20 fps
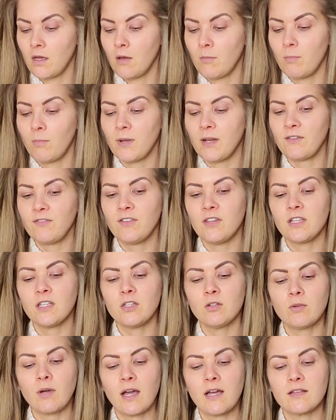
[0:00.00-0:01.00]
But I feel like
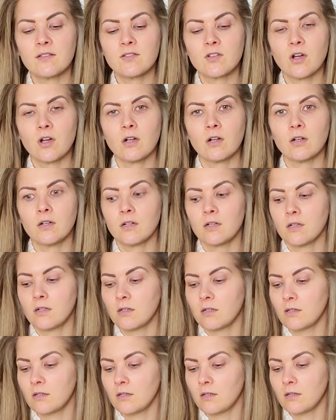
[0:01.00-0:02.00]
you guys are
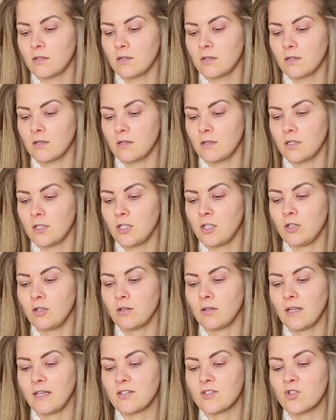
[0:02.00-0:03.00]

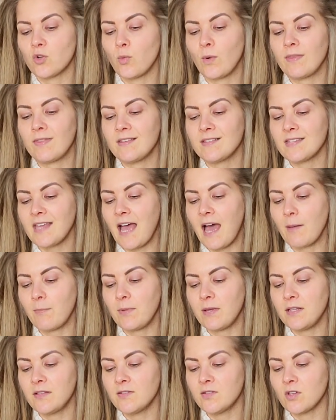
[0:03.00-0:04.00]
so when this
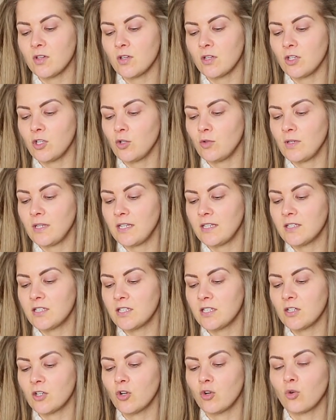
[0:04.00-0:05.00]
happens, you need
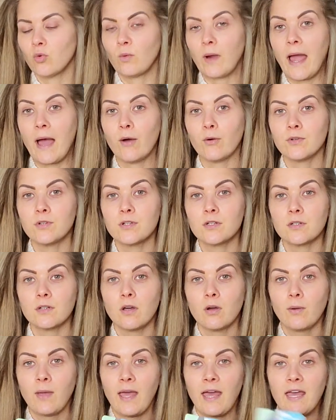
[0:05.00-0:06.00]
to ground.
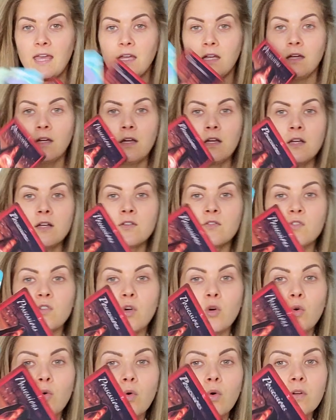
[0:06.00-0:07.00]
Okay.
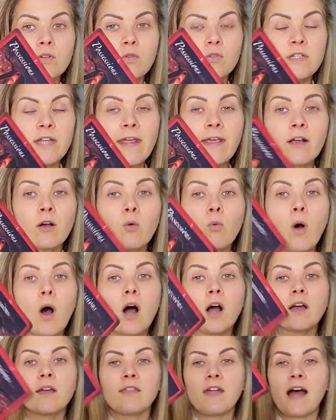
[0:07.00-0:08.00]
So take a
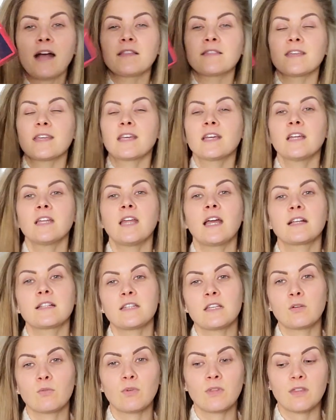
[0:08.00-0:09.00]
walk. That's like
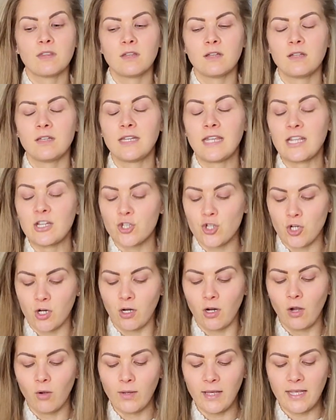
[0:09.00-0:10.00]
connecting with
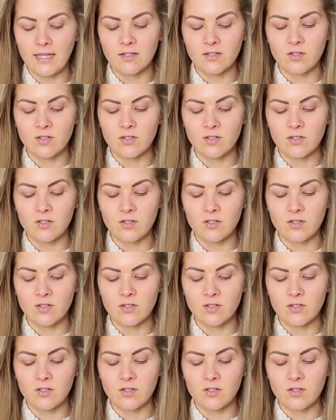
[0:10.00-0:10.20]
nature. Okay.